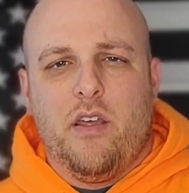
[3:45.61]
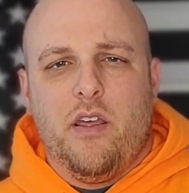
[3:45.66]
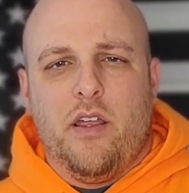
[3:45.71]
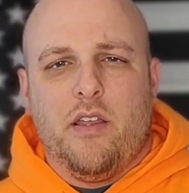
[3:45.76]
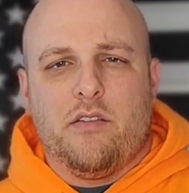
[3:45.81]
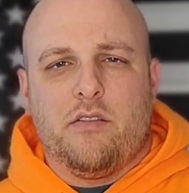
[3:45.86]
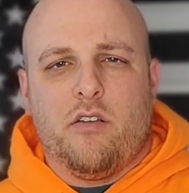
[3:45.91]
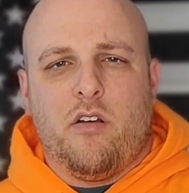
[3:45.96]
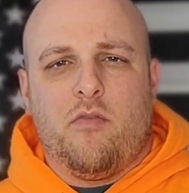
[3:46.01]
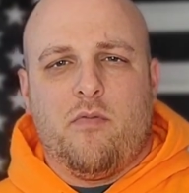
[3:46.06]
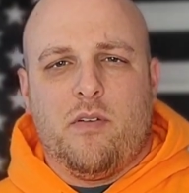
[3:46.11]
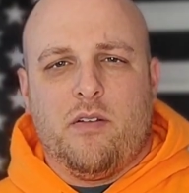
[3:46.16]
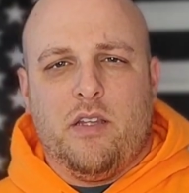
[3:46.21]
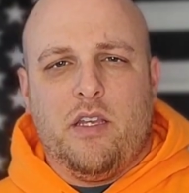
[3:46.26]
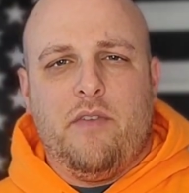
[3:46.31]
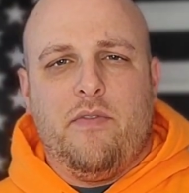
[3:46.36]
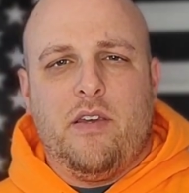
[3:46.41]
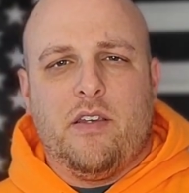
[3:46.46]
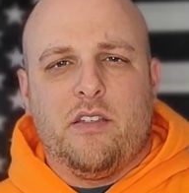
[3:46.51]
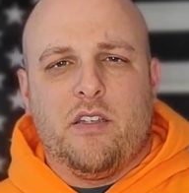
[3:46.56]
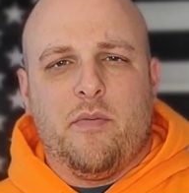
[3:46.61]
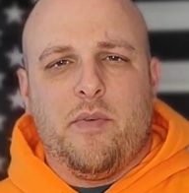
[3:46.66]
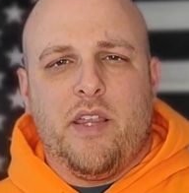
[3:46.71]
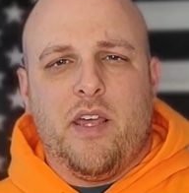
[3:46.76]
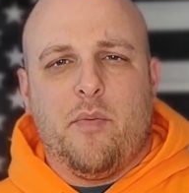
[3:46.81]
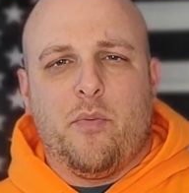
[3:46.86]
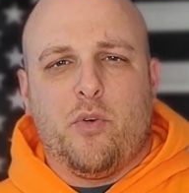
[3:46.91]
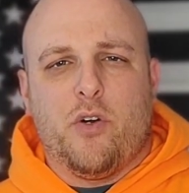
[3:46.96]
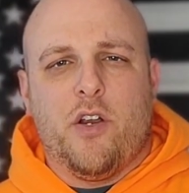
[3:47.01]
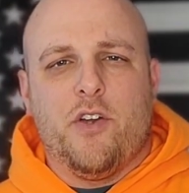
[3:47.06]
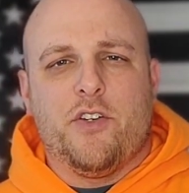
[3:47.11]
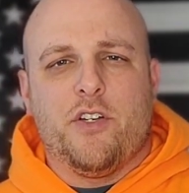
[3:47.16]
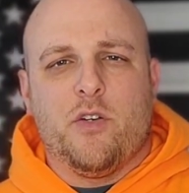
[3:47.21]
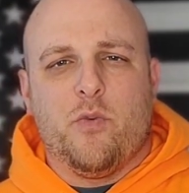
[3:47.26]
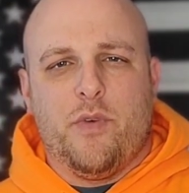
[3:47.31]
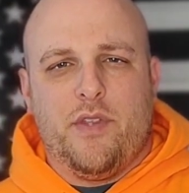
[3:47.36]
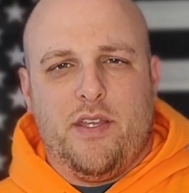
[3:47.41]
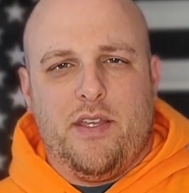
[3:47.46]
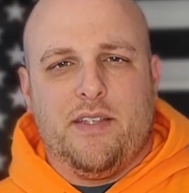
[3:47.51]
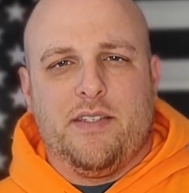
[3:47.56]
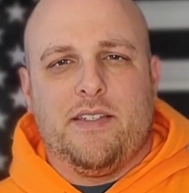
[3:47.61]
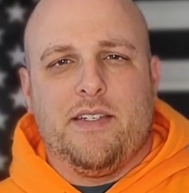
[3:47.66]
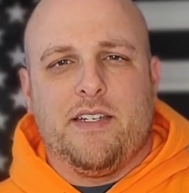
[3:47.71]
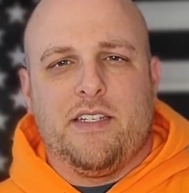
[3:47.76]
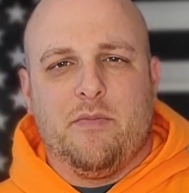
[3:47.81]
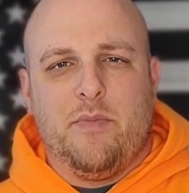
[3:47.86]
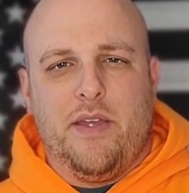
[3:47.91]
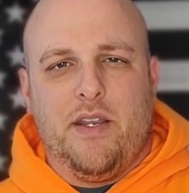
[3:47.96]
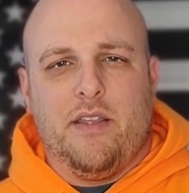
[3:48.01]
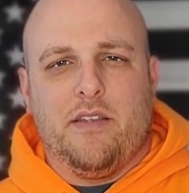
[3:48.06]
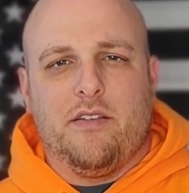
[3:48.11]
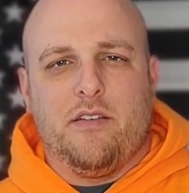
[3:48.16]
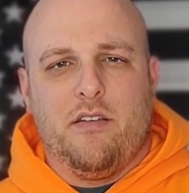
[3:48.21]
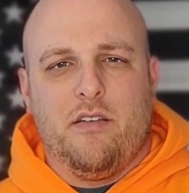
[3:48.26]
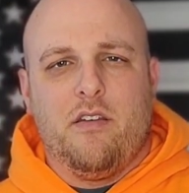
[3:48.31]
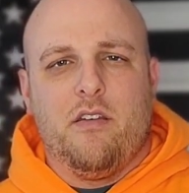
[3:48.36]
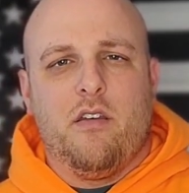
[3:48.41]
and start relieving some of that pressure within 6 minutes,